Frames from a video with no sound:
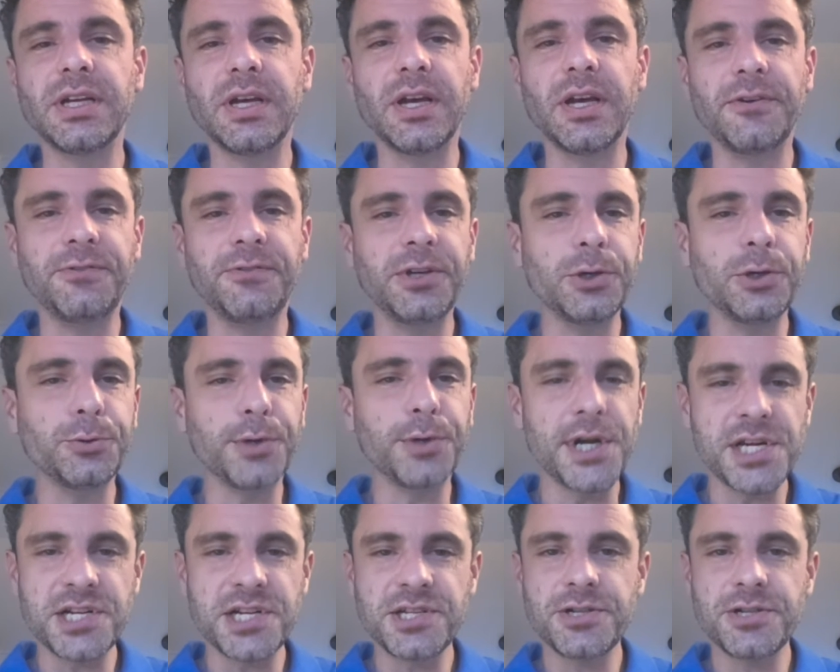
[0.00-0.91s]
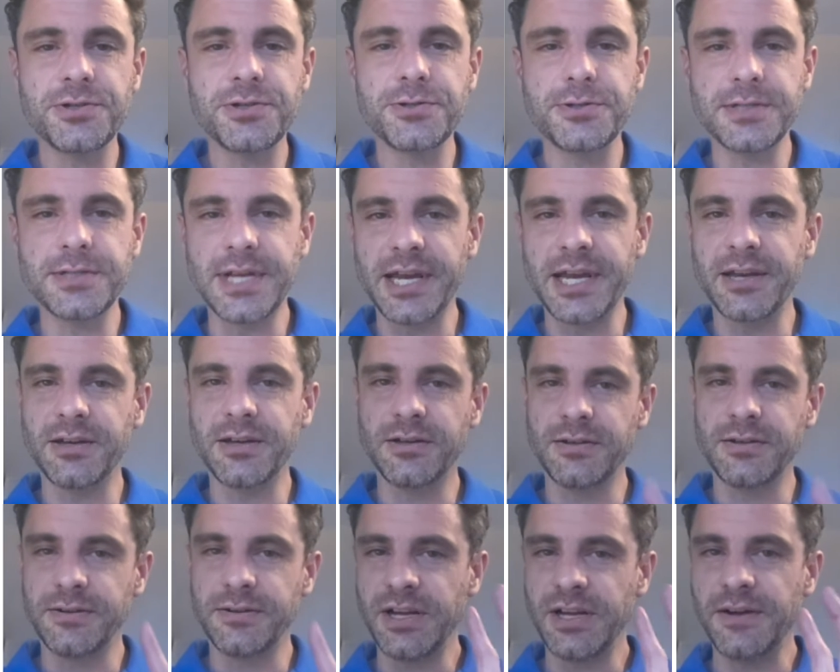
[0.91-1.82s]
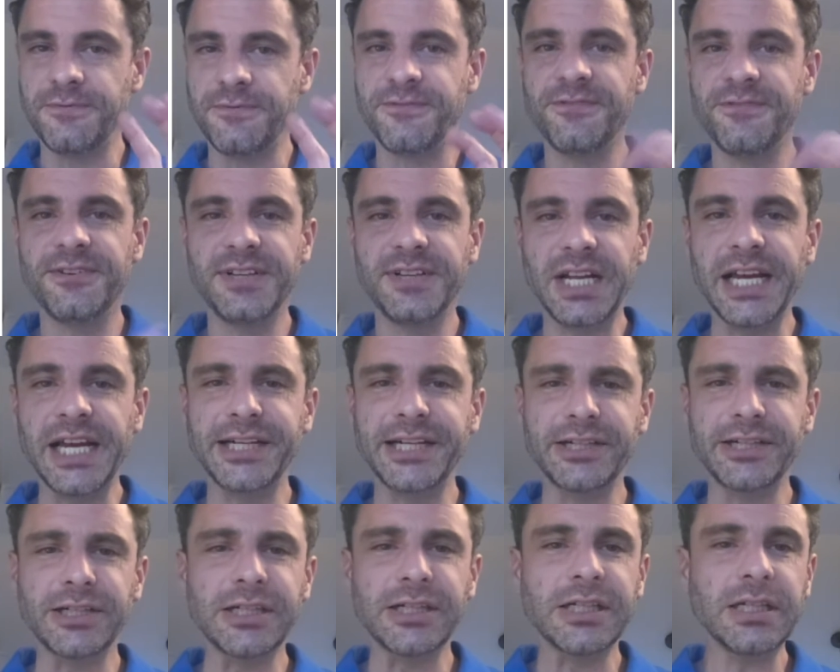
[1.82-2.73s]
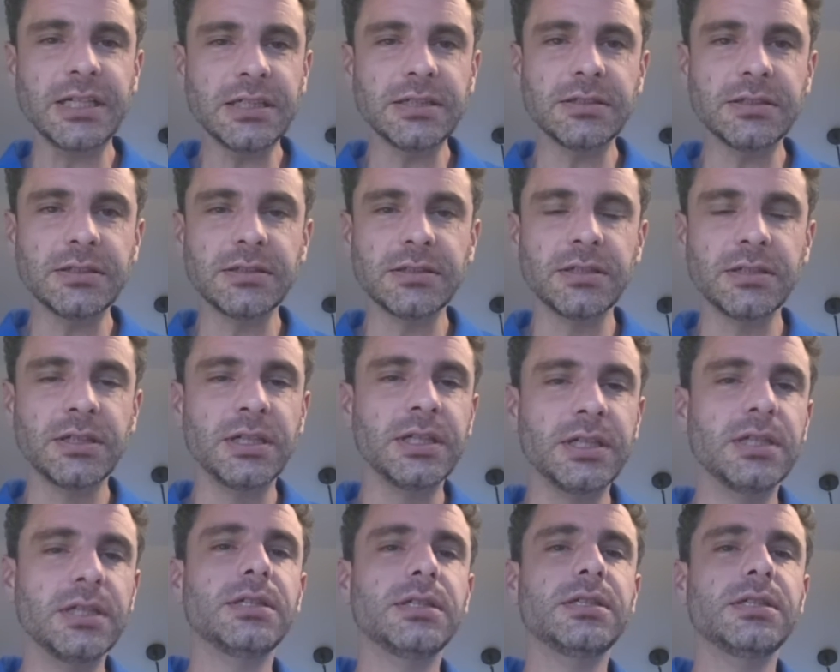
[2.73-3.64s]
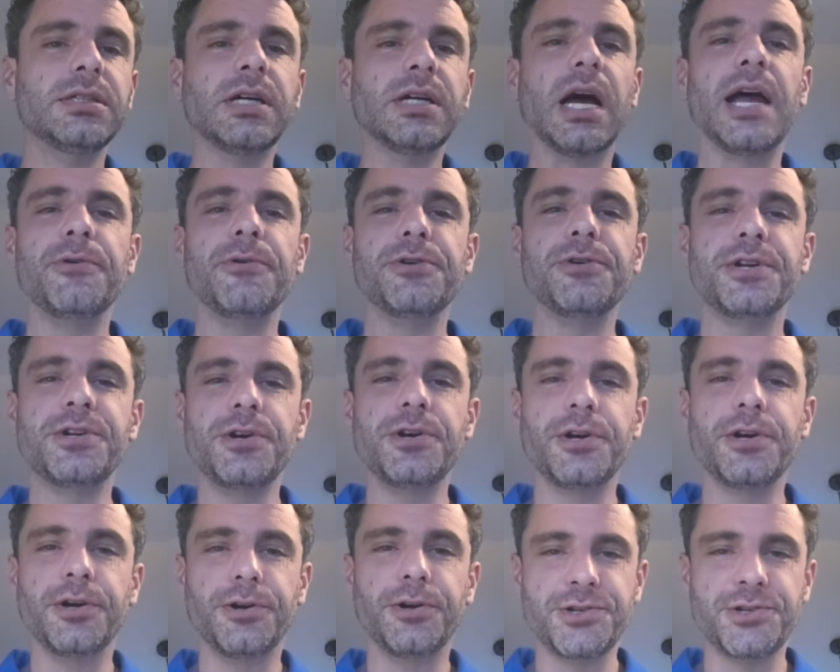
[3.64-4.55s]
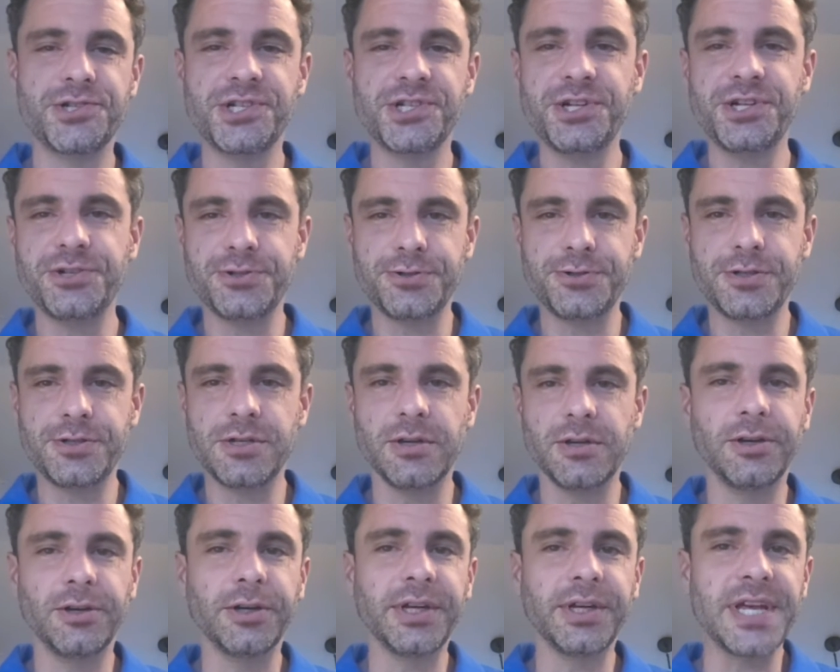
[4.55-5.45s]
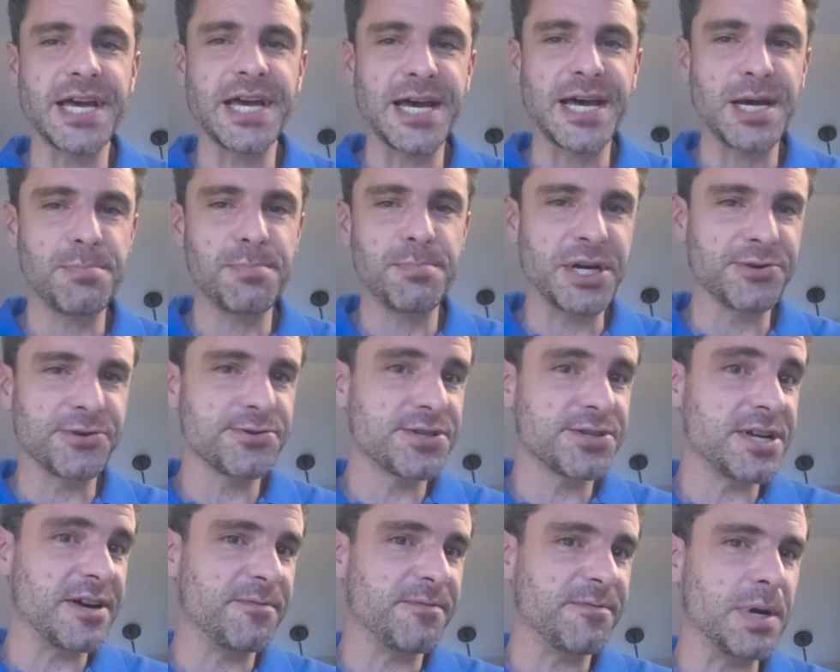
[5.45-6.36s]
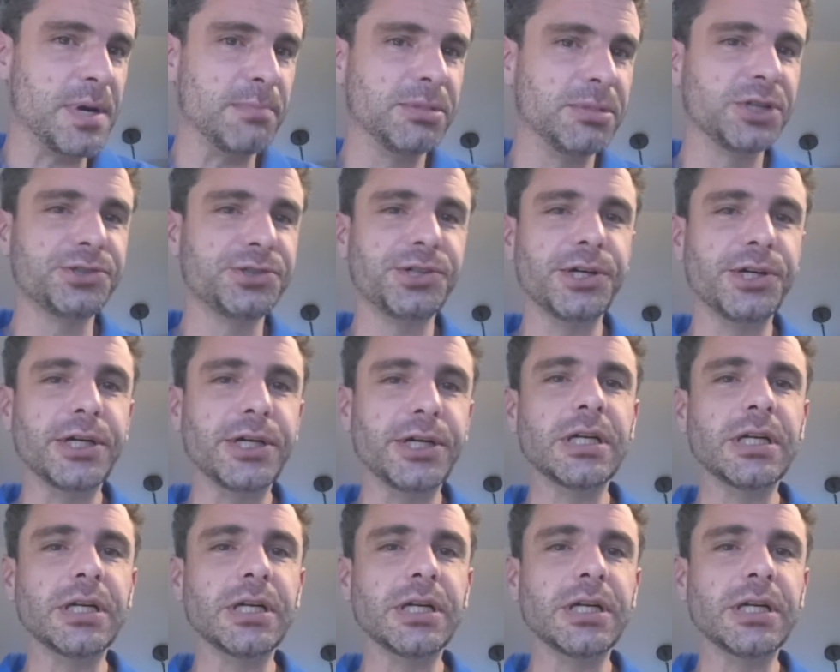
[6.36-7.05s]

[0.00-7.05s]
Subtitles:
you want to do like a flyer, I would urge you to look at Microsoft Publisher.